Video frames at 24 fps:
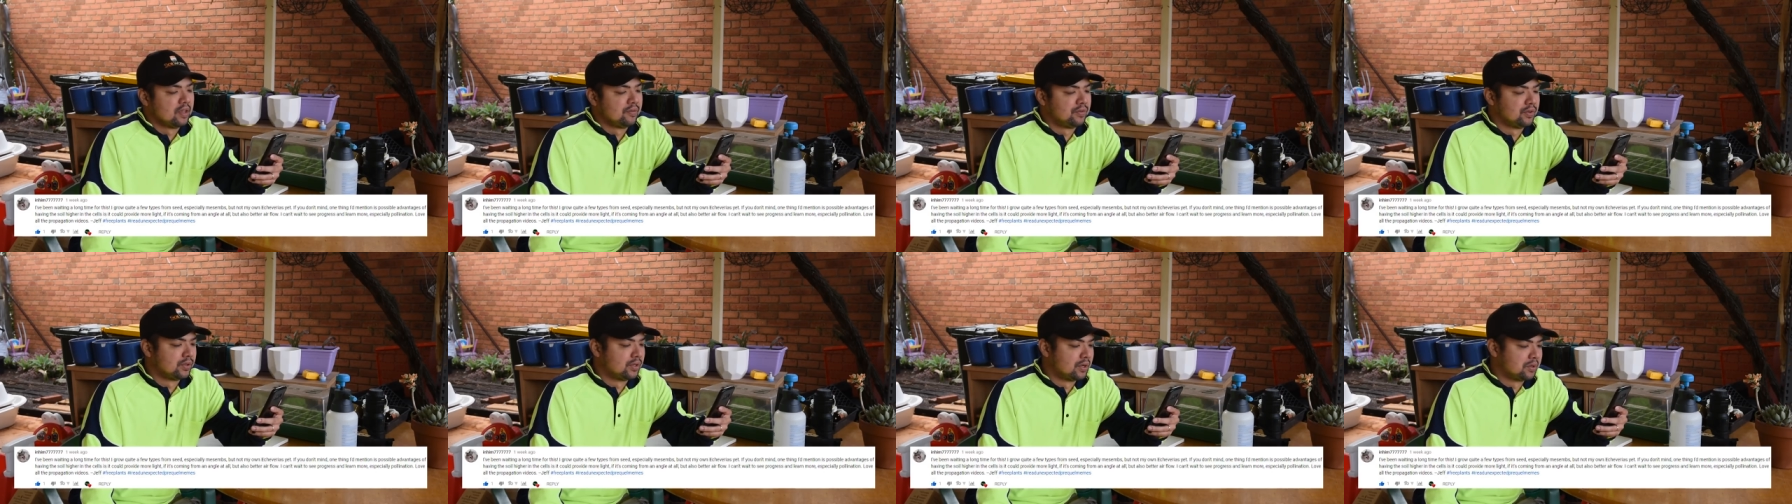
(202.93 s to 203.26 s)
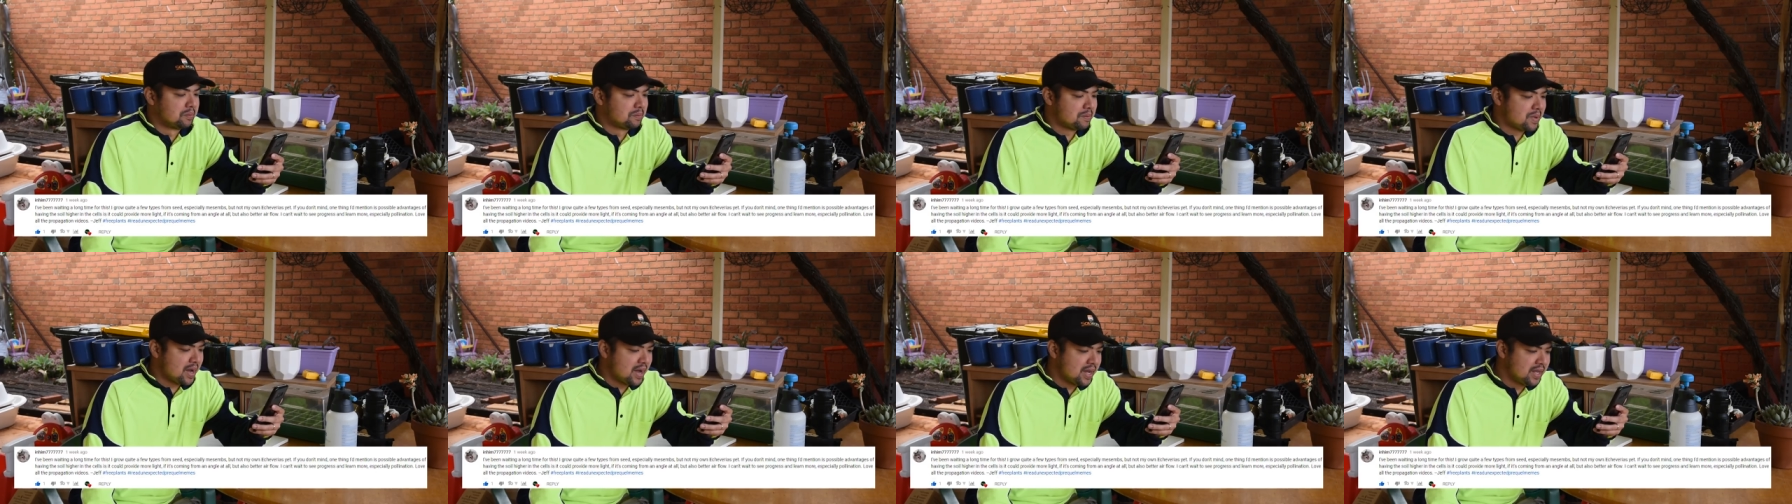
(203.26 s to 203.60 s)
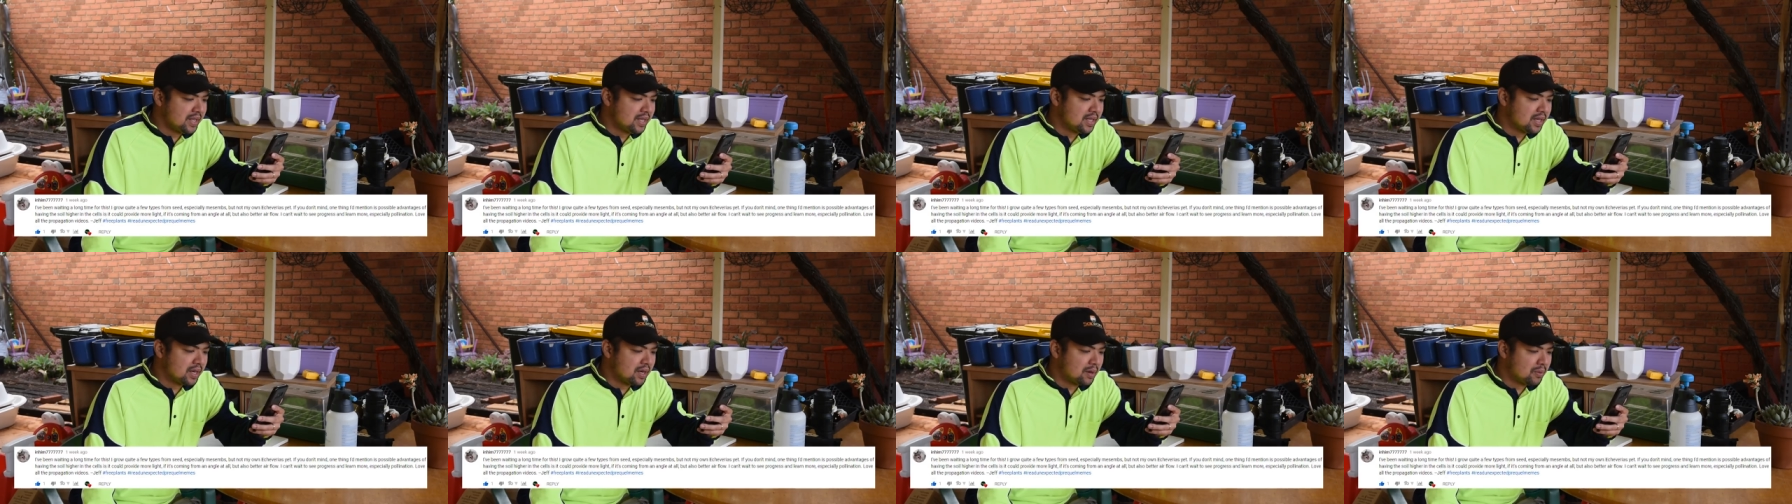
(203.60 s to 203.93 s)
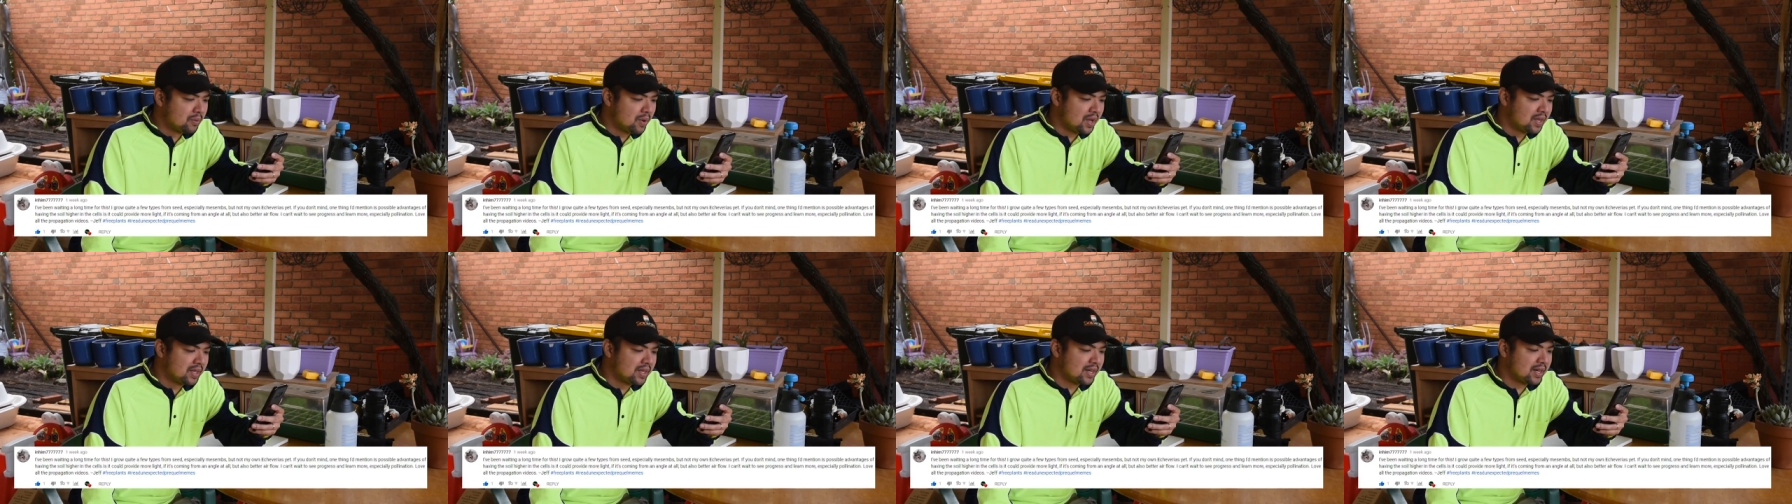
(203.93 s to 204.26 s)
If you don't mind,
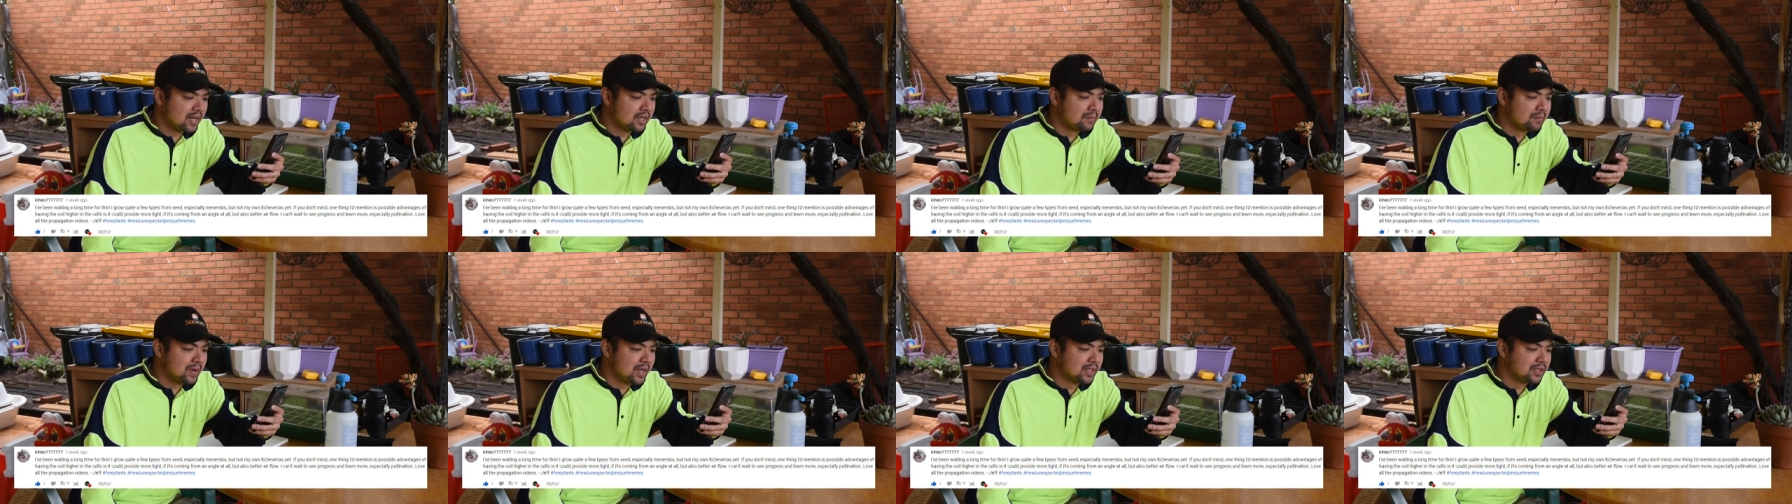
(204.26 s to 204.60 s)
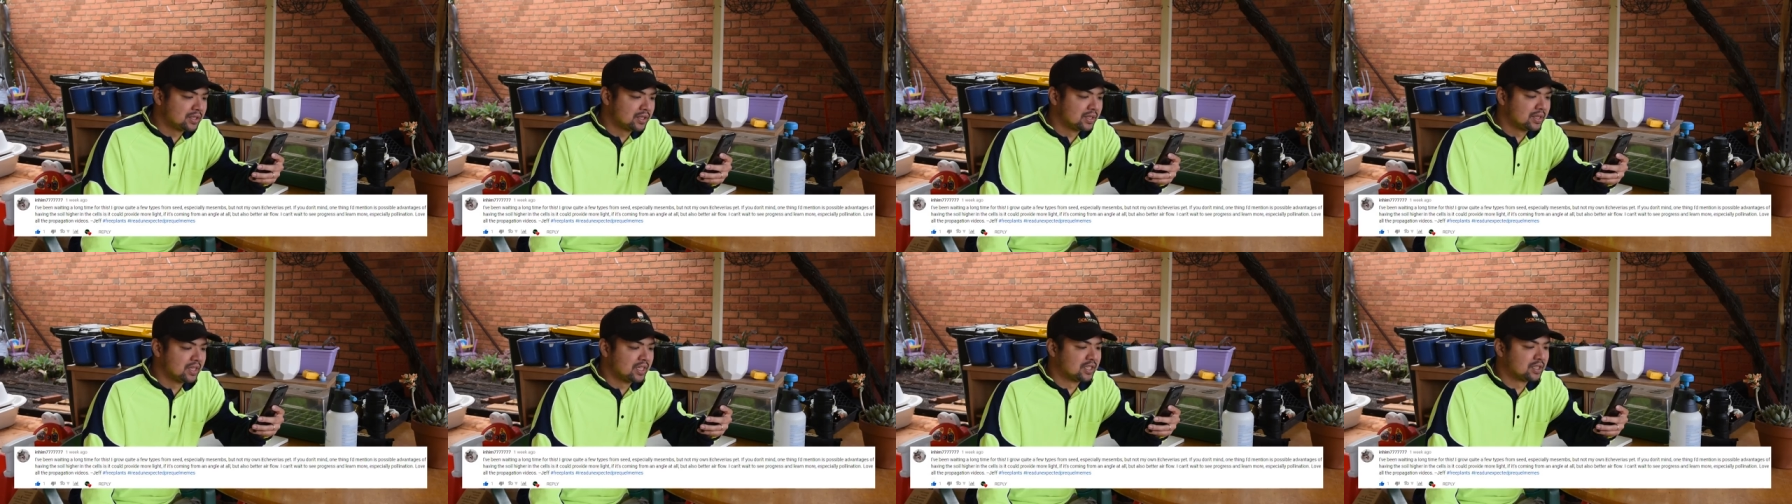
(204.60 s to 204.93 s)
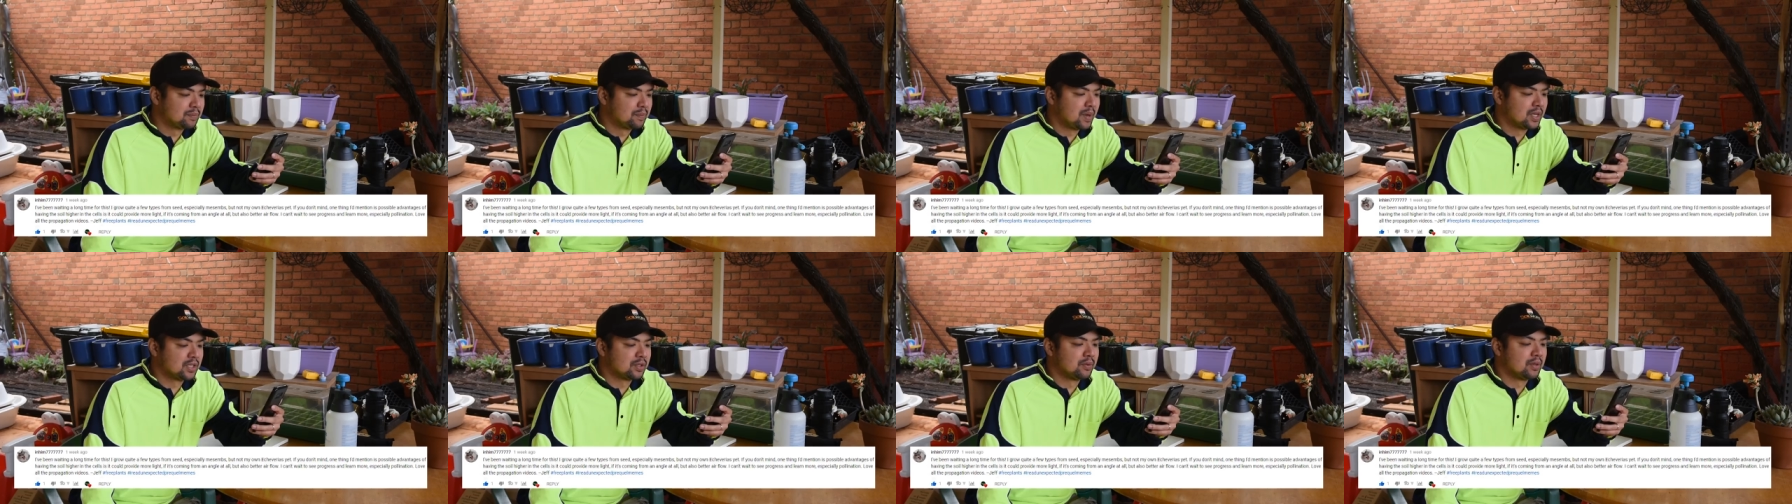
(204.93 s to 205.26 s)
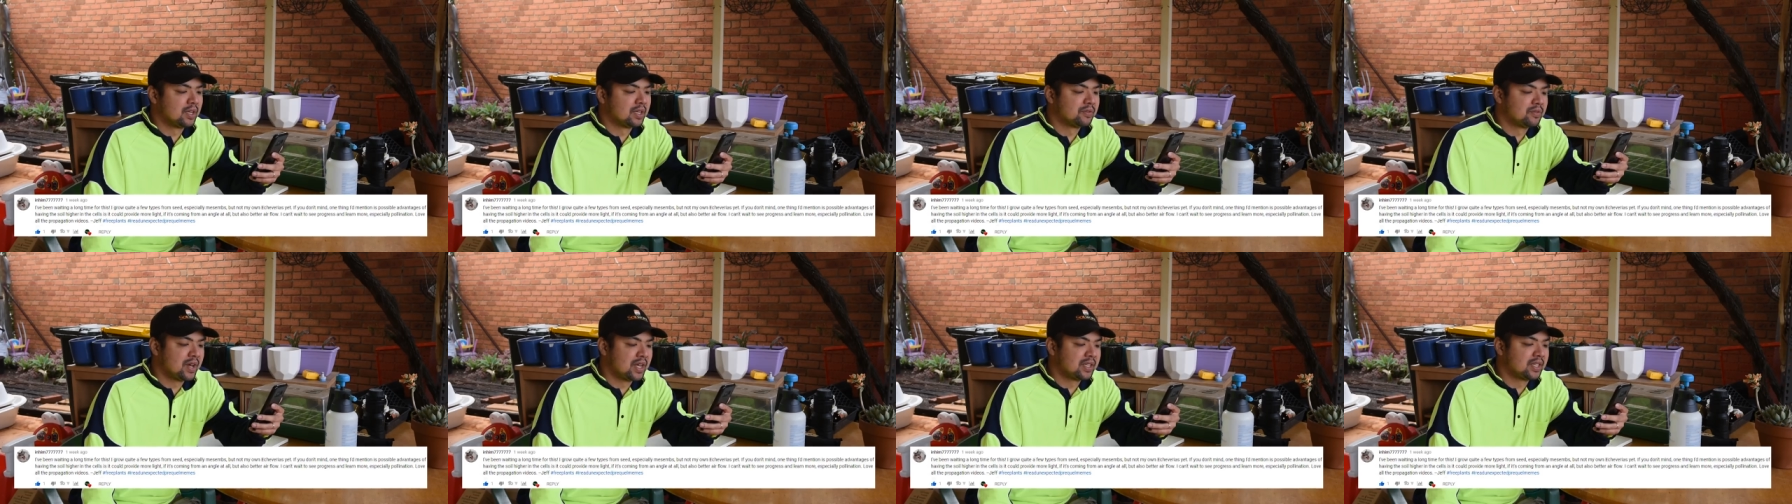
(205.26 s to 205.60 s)
one thing I'd mention is
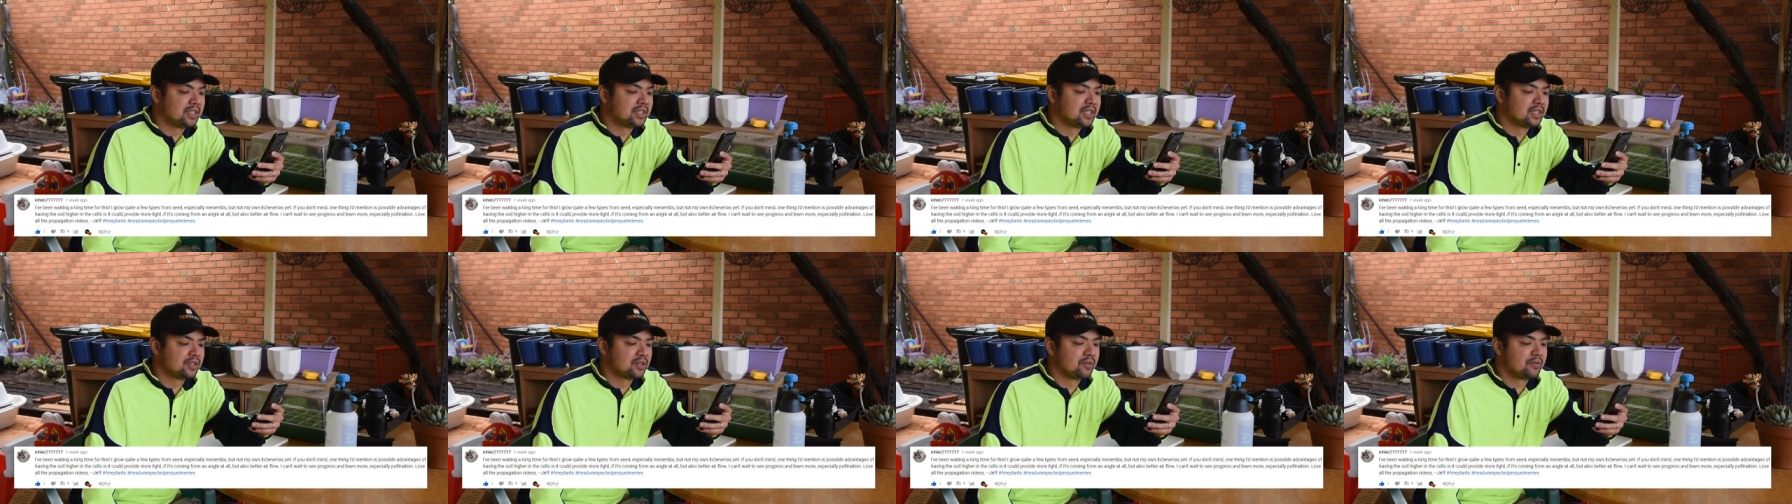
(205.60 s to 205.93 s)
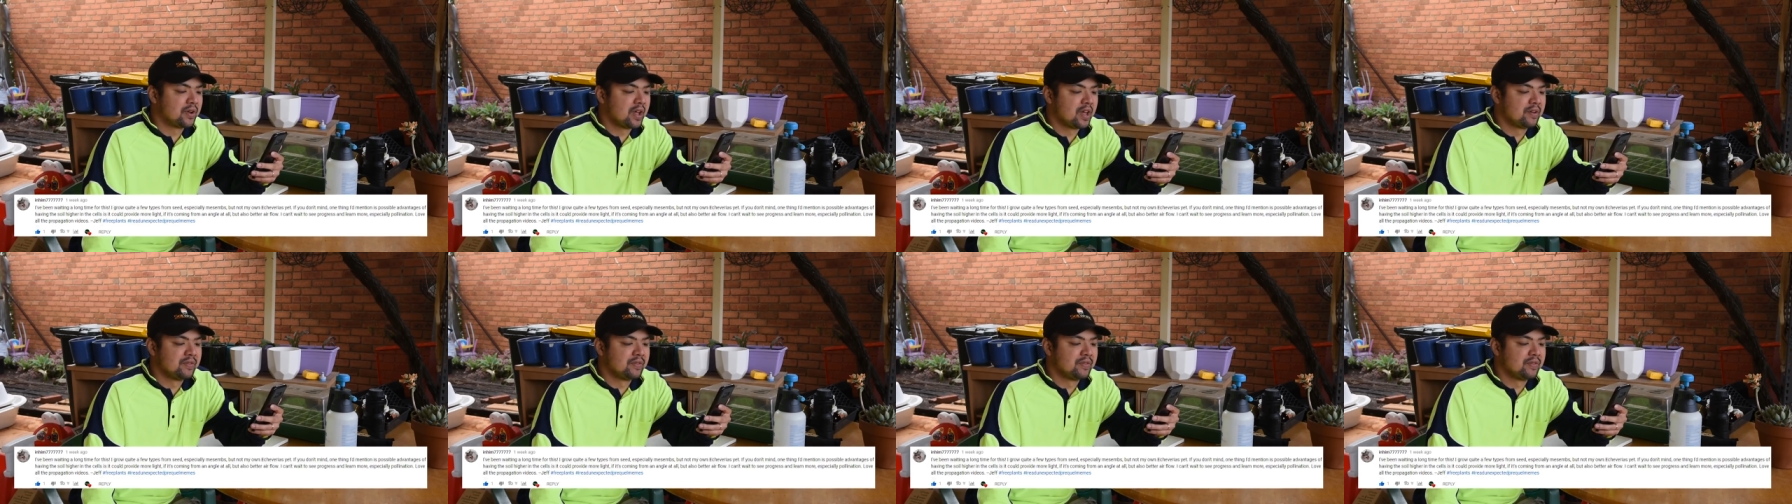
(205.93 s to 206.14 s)
possible advantages of